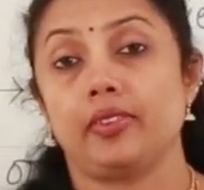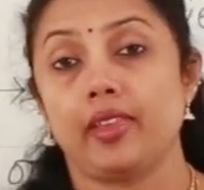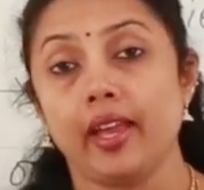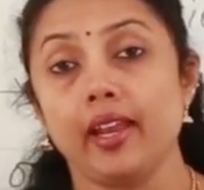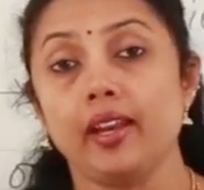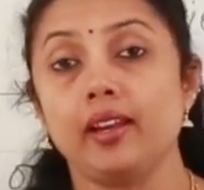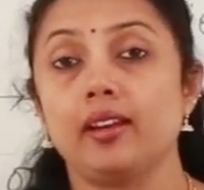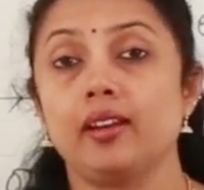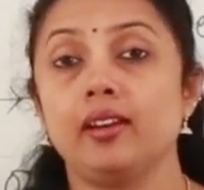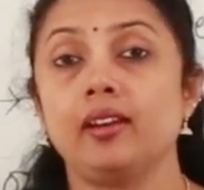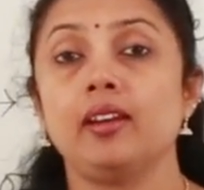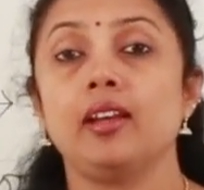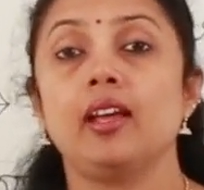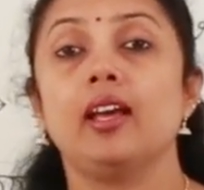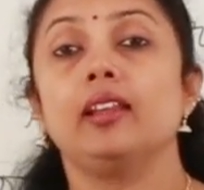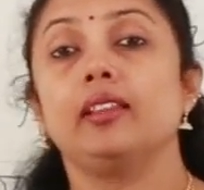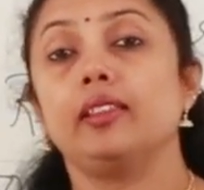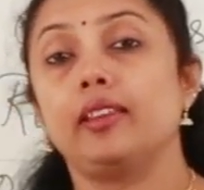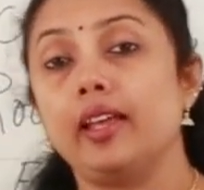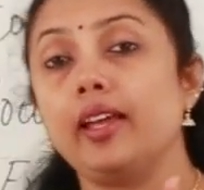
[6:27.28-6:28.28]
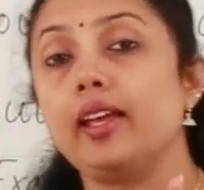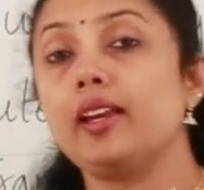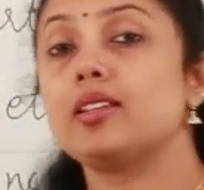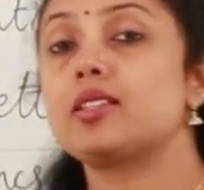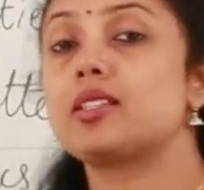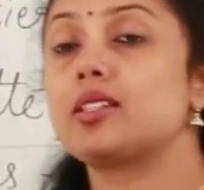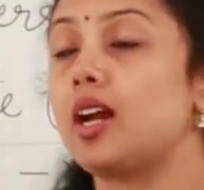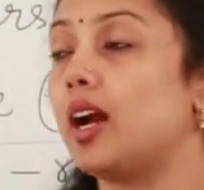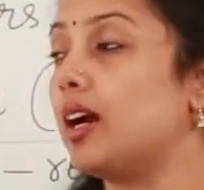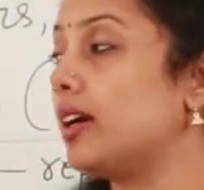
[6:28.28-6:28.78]
Then there
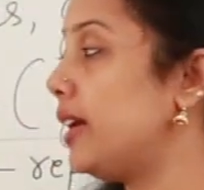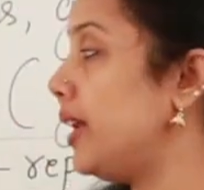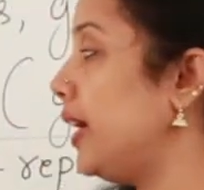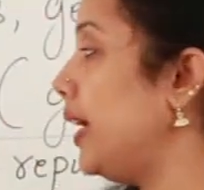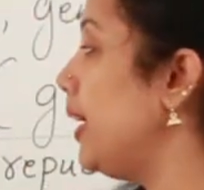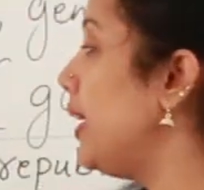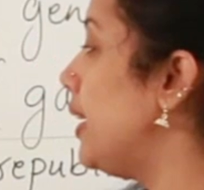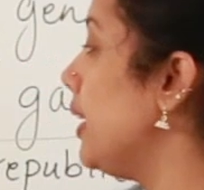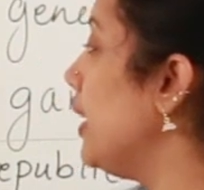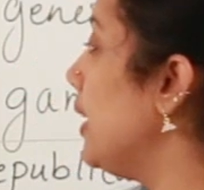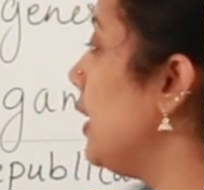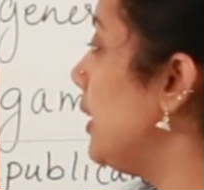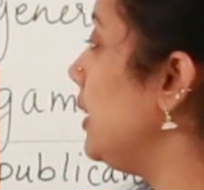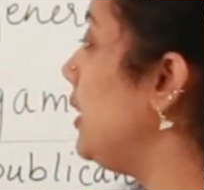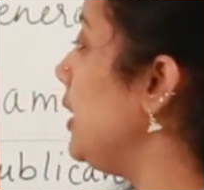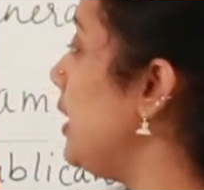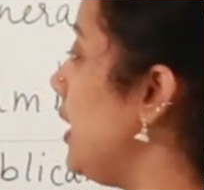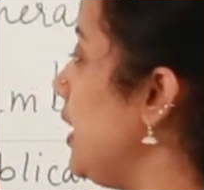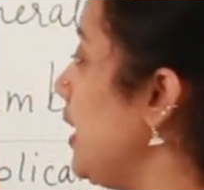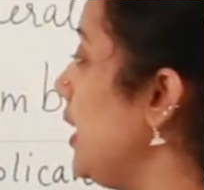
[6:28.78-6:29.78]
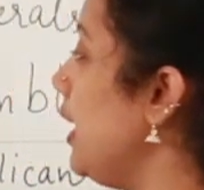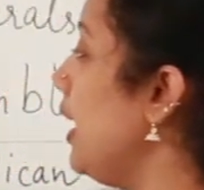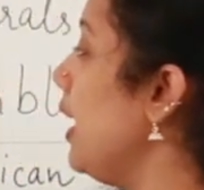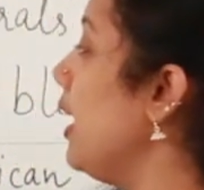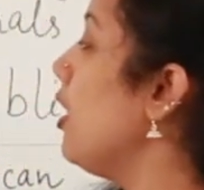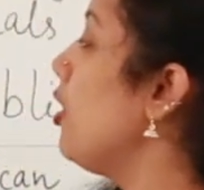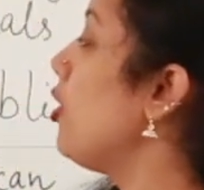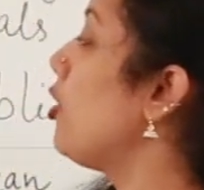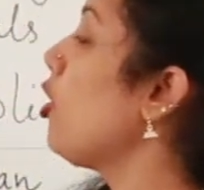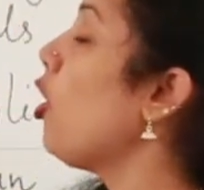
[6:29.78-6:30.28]
started the
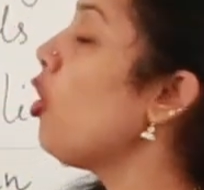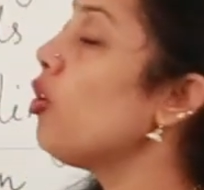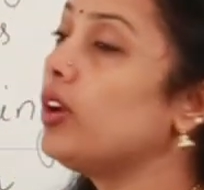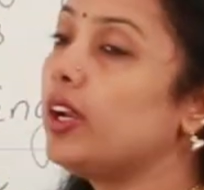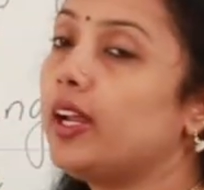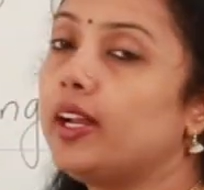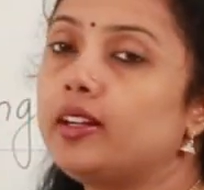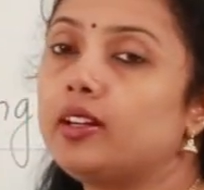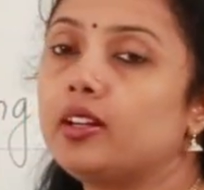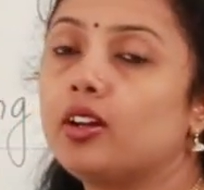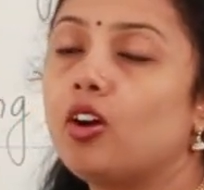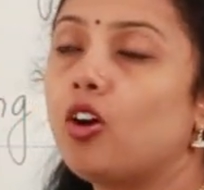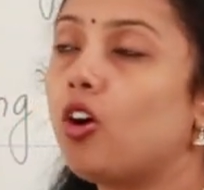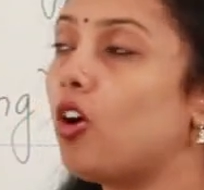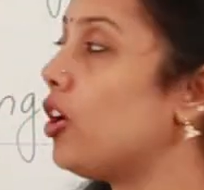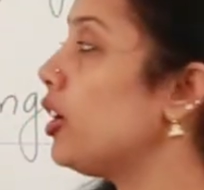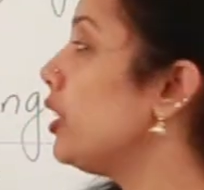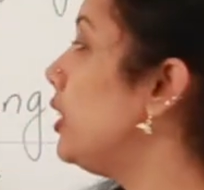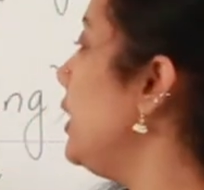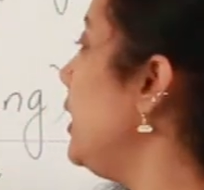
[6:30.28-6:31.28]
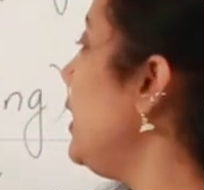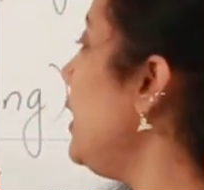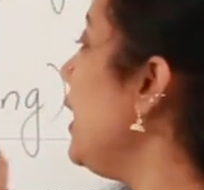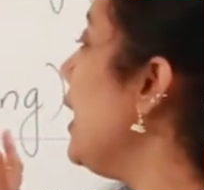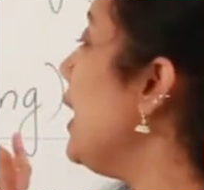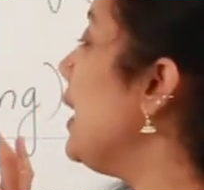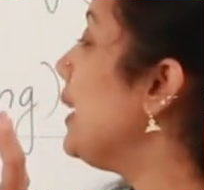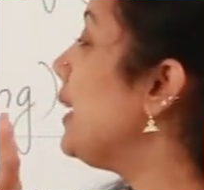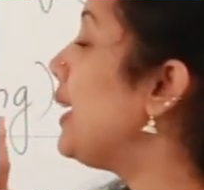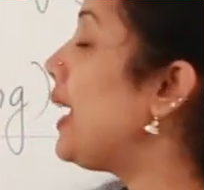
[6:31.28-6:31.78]
roulette or the
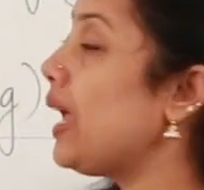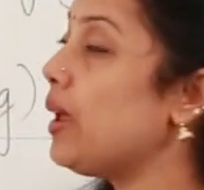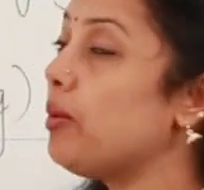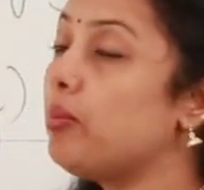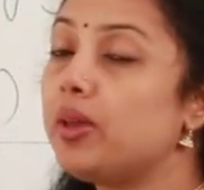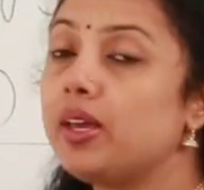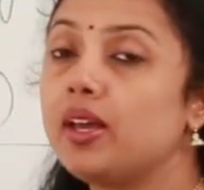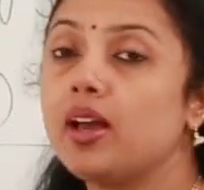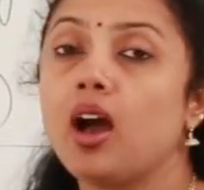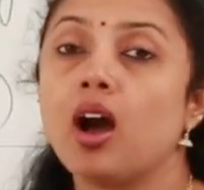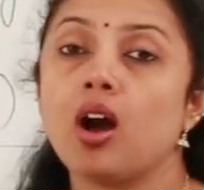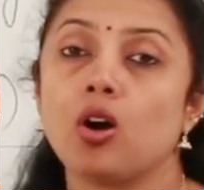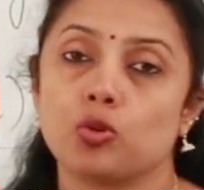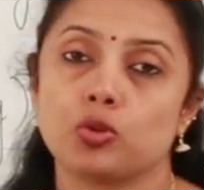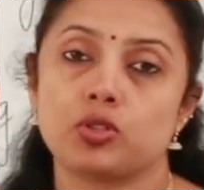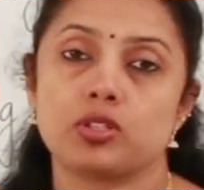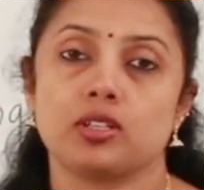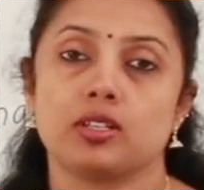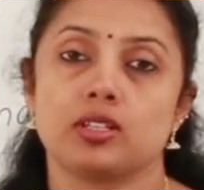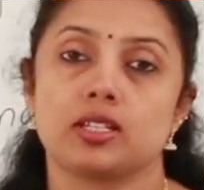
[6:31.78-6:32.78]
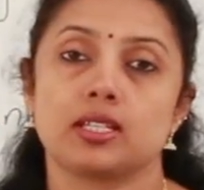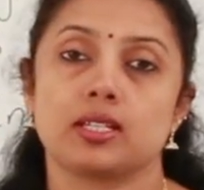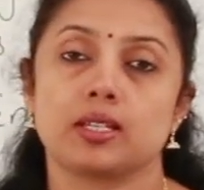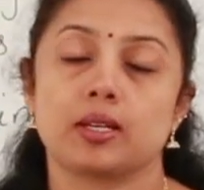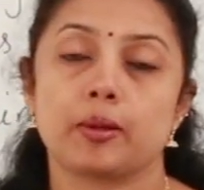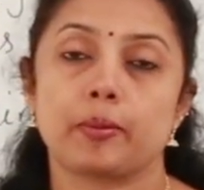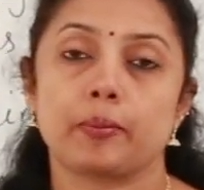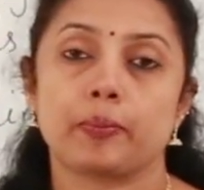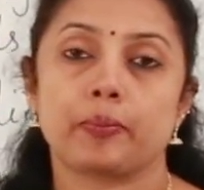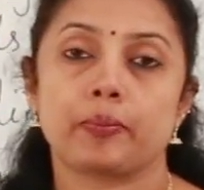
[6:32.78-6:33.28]
gaming houses.
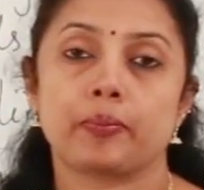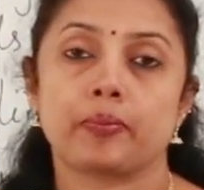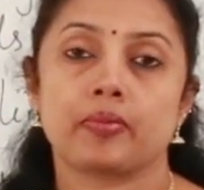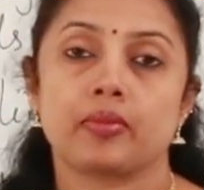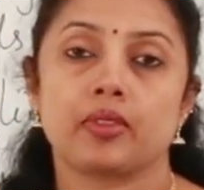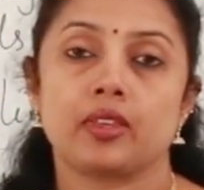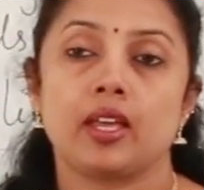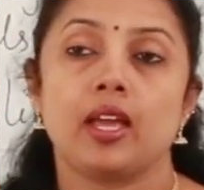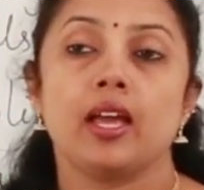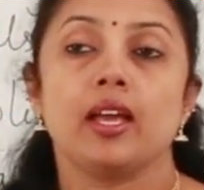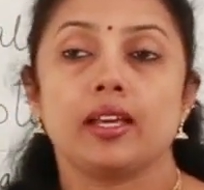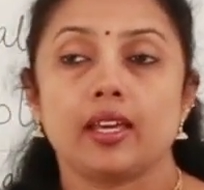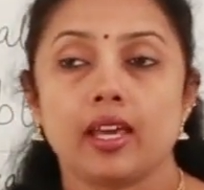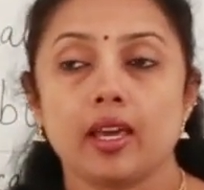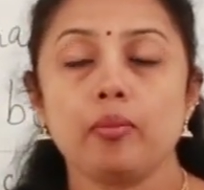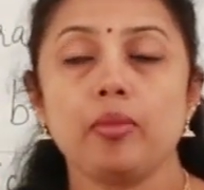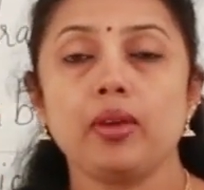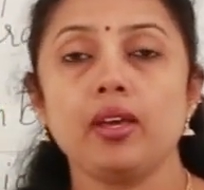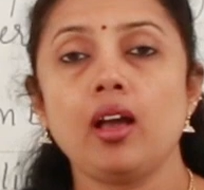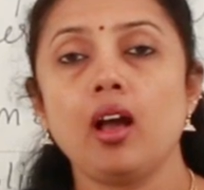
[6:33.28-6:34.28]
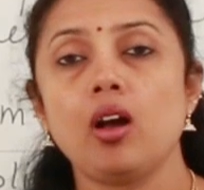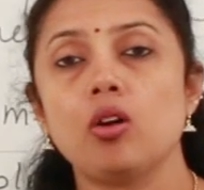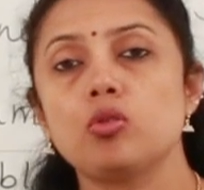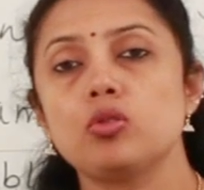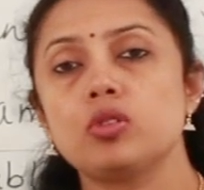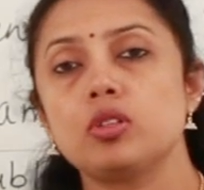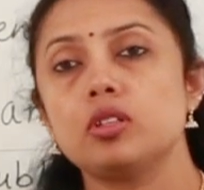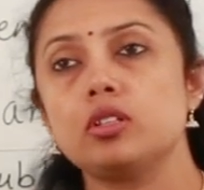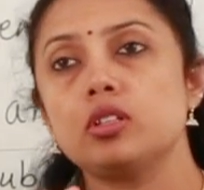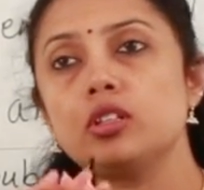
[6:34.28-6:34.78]
Gaming
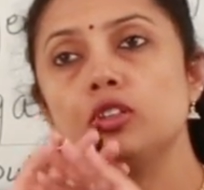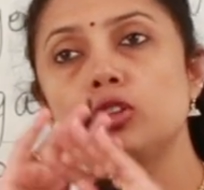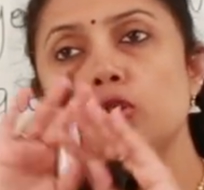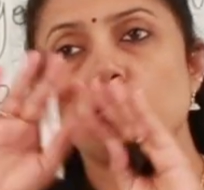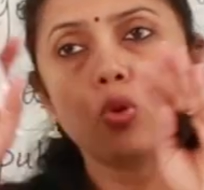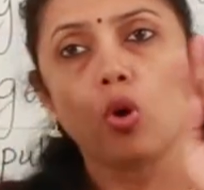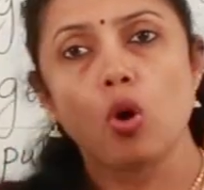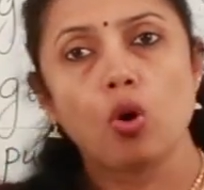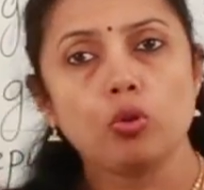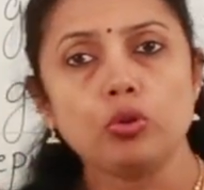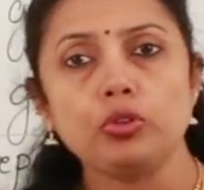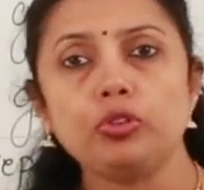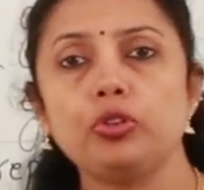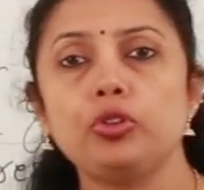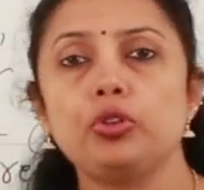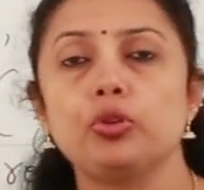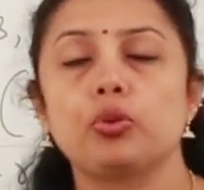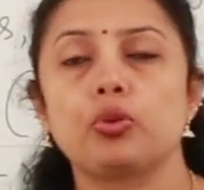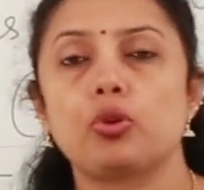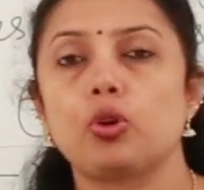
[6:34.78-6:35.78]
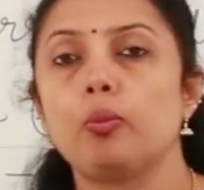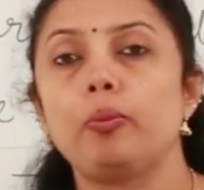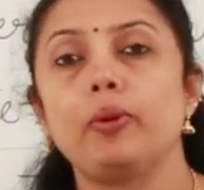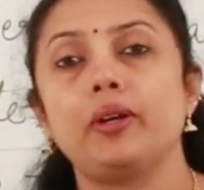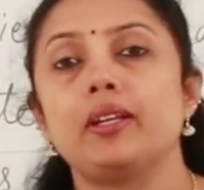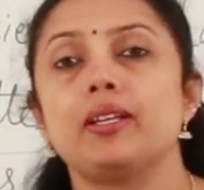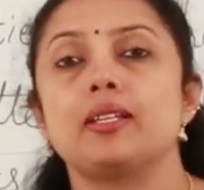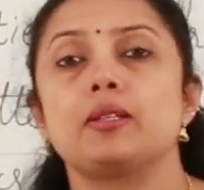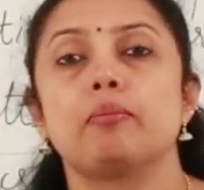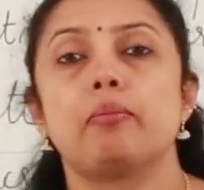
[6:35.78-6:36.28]
houses in throughout the Europe,
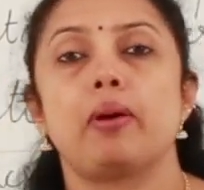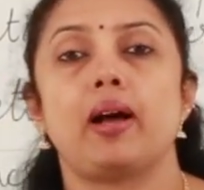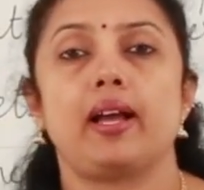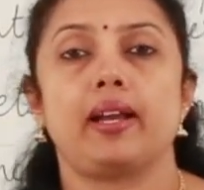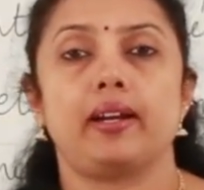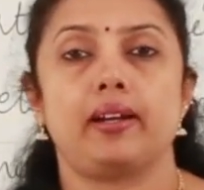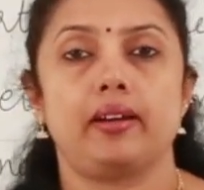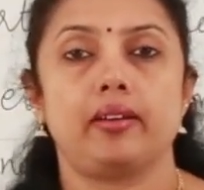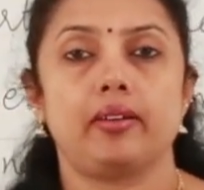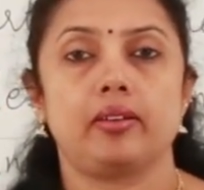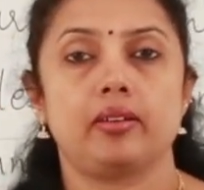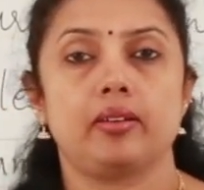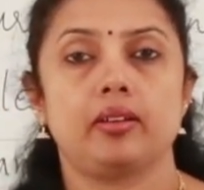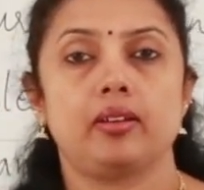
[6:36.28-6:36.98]
it is banned.